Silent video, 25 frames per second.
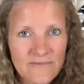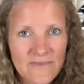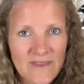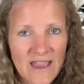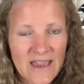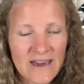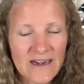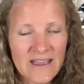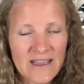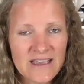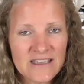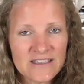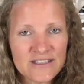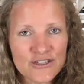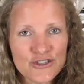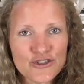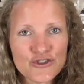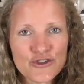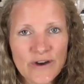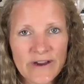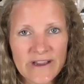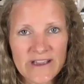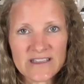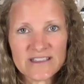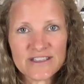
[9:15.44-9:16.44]
and he's a
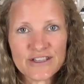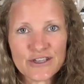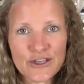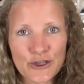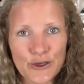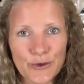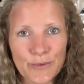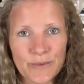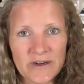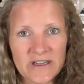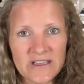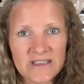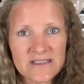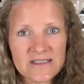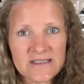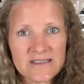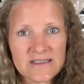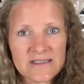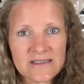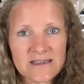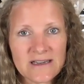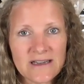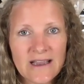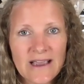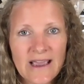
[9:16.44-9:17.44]

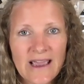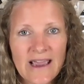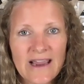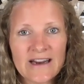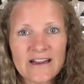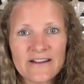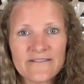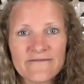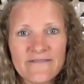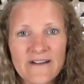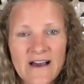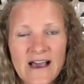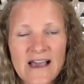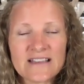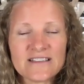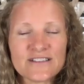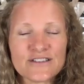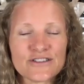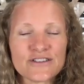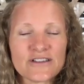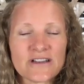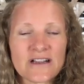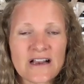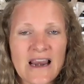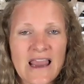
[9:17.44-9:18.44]
transhumanist and advisor
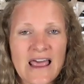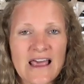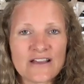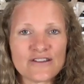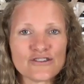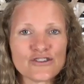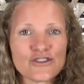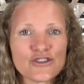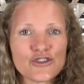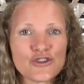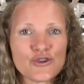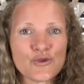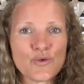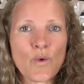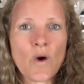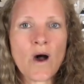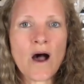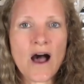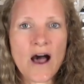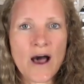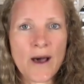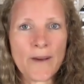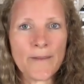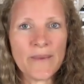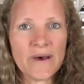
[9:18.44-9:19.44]
to Klaus
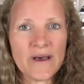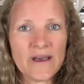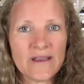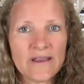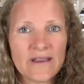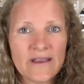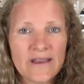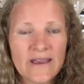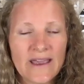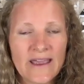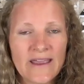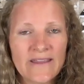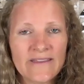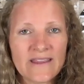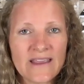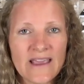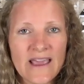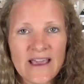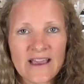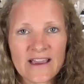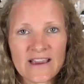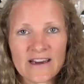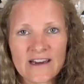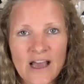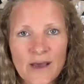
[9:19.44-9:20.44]
Schwab and the
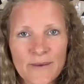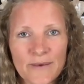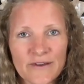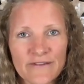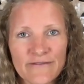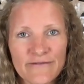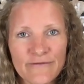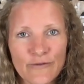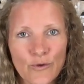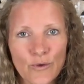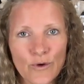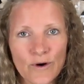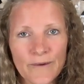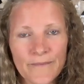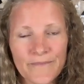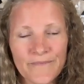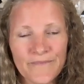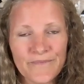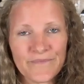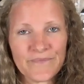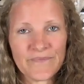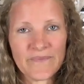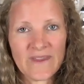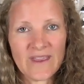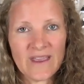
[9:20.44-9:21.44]
Economic Forum.
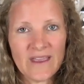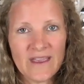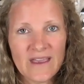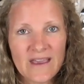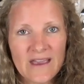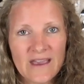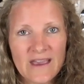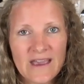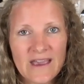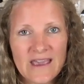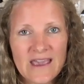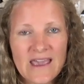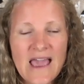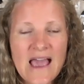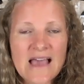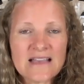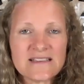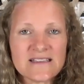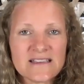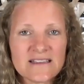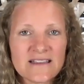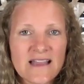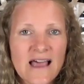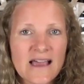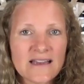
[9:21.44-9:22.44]
He has
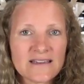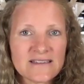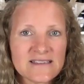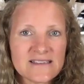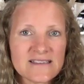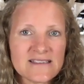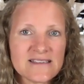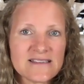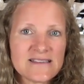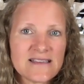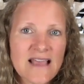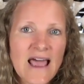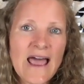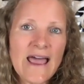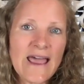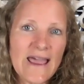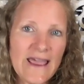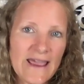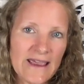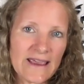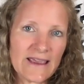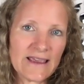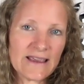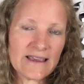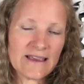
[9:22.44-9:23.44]
a lot to
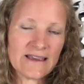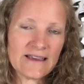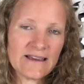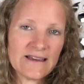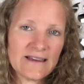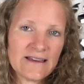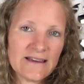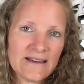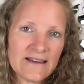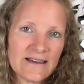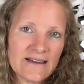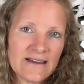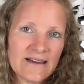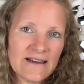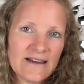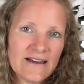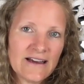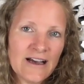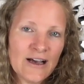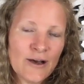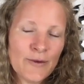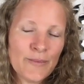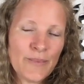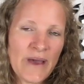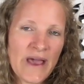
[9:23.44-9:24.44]
say
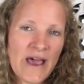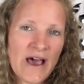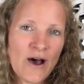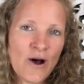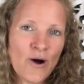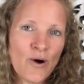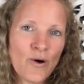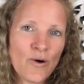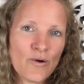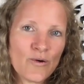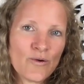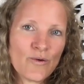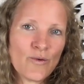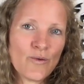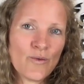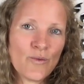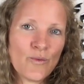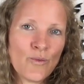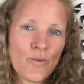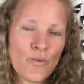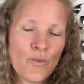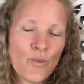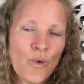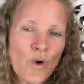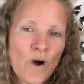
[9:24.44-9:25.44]
about
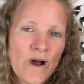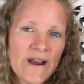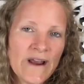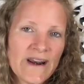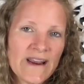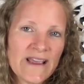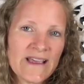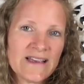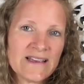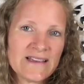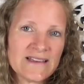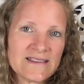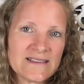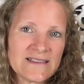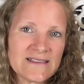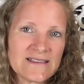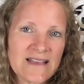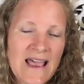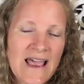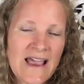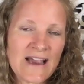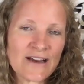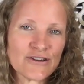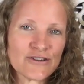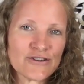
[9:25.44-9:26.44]
what has
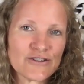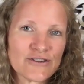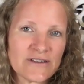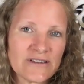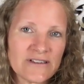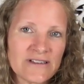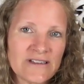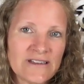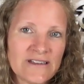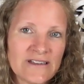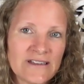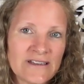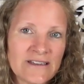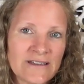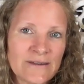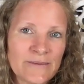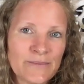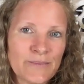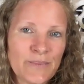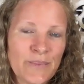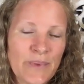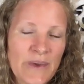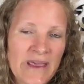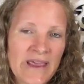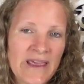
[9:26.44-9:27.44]
actually
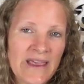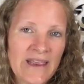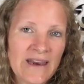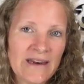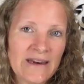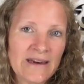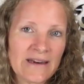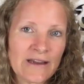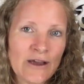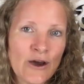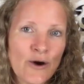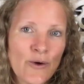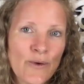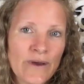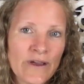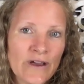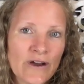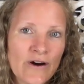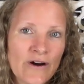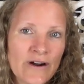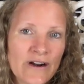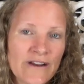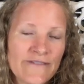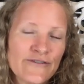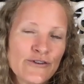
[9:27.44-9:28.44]
been going
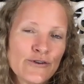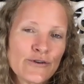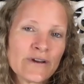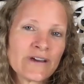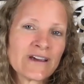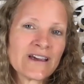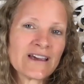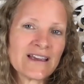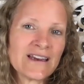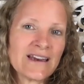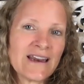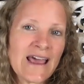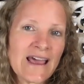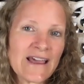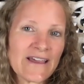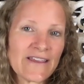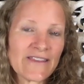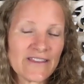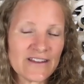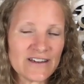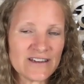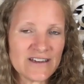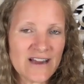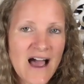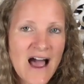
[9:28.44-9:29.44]
on. If you can connect
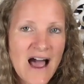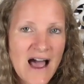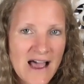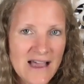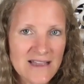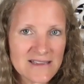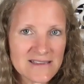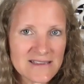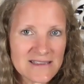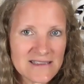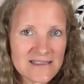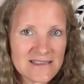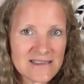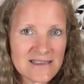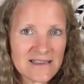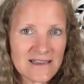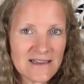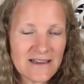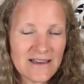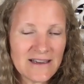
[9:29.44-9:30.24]
the dots